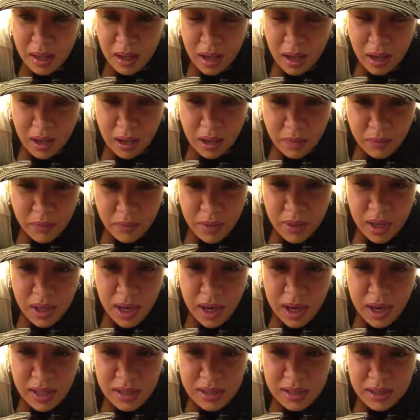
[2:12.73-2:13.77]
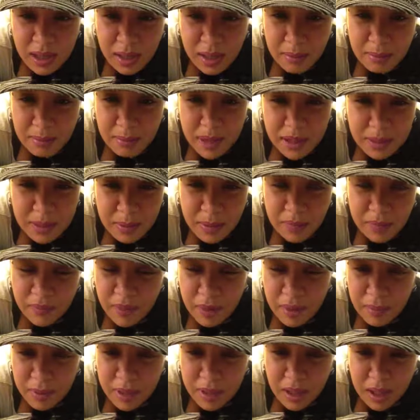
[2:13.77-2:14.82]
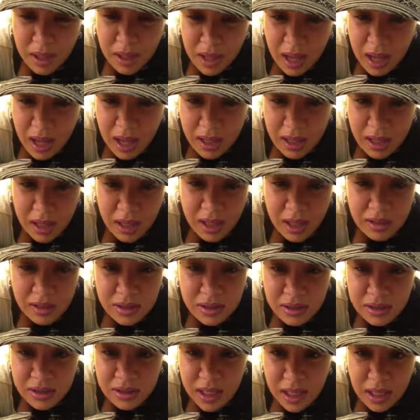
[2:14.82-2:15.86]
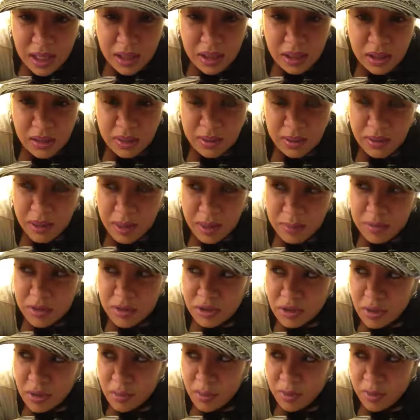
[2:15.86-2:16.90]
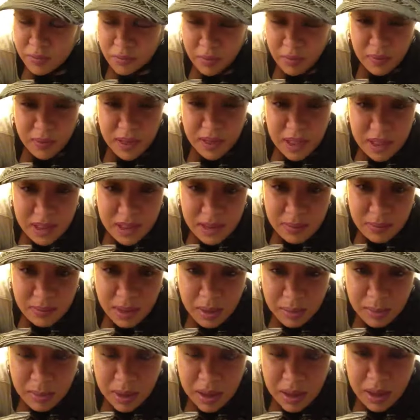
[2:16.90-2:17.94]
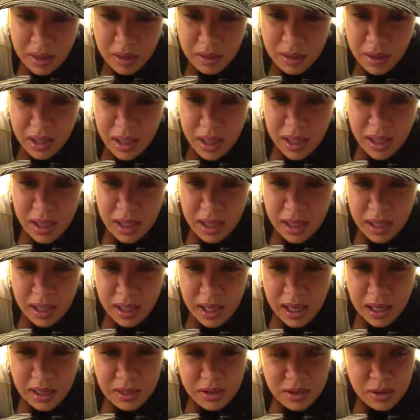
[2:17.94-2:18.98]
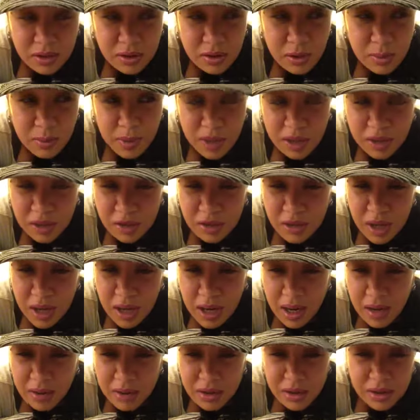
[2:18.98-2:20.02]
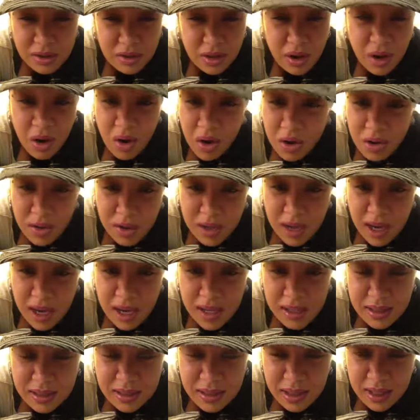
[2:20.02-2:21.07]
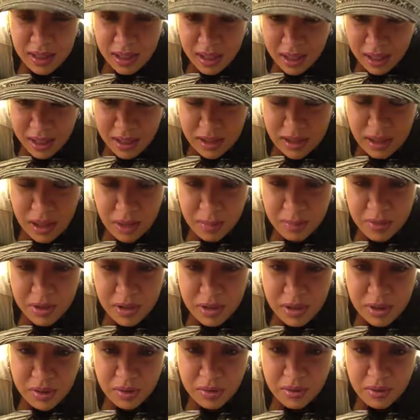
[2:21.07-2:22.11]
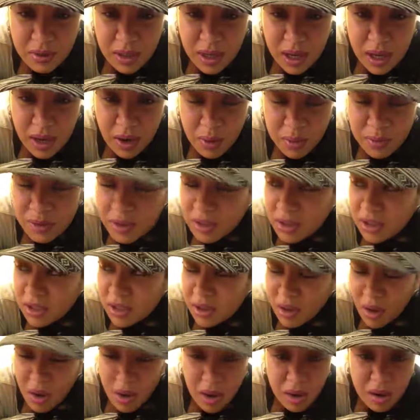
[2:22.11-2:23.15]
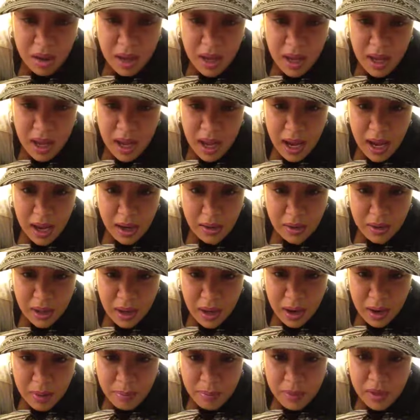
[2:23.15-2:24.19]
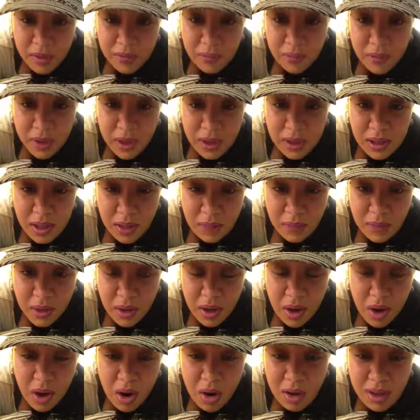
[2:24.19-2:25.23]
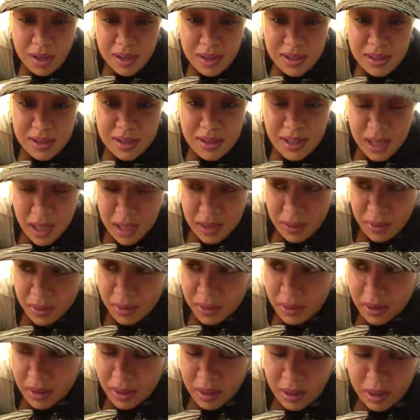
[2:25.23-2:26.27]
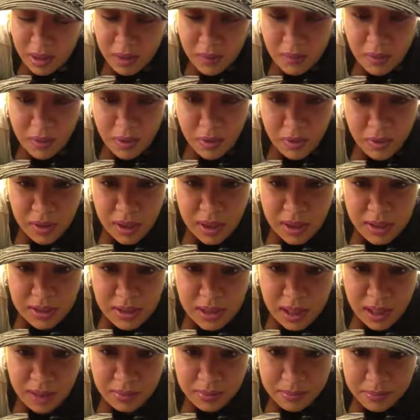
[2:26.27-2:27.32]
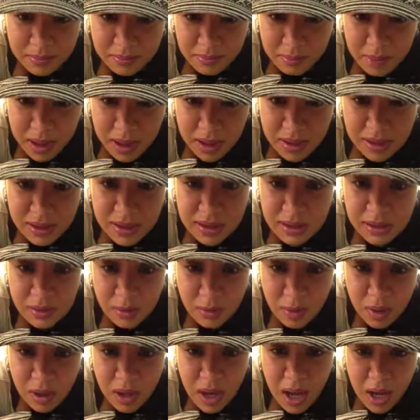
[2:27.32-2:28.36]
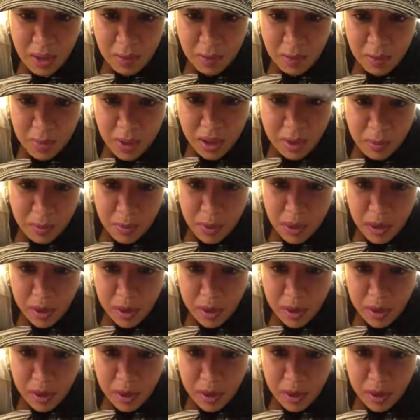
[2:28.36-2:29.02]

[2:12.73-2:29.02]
I love you guys. I miss my family a lot, and I just thank them so much for releasing me to be here in Lancaster. So major shout outs to all you guys. It's coming soon. I hope to see you all out in Philadelphia August 10th. For the Great Escape. Peace. One God, one beloved, one